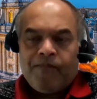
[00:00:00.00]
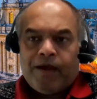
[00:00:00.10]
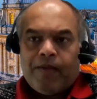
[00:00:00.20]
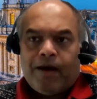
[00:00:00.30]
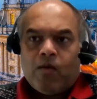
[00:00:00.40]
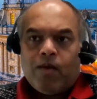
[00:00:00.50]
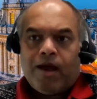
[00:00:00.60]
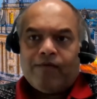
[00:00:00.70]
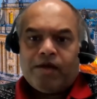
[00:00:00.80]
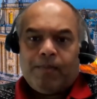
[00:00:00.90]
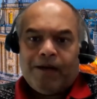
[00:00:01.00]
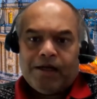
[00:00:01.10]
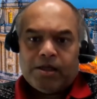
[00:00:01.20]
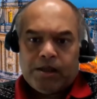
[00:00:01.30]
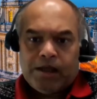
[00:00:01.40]
And now we have
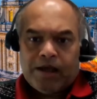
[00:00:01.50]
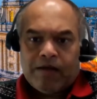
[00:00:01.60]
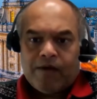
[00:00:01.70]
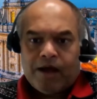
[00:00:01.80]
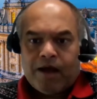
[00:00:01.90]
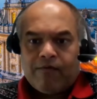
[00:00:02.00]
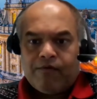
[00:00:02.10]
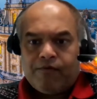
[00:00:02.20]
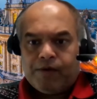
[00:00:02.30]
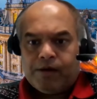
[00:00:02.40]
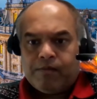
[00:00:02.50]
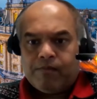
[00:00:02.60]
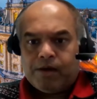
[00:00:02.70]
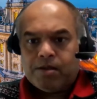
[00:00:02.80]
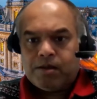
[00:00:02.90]
GPT-3, and we have
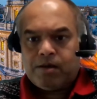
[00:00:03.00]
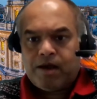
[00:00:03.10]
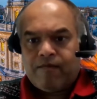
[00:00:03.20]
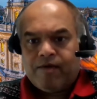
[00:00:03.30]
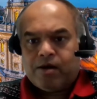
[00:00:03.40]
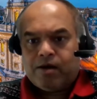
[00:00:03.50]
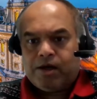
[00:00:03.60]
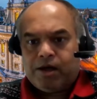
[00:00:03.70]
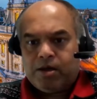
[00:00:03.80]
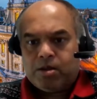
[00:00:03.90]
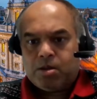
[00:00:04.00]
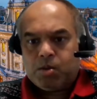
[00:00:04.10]
other heavy architectures.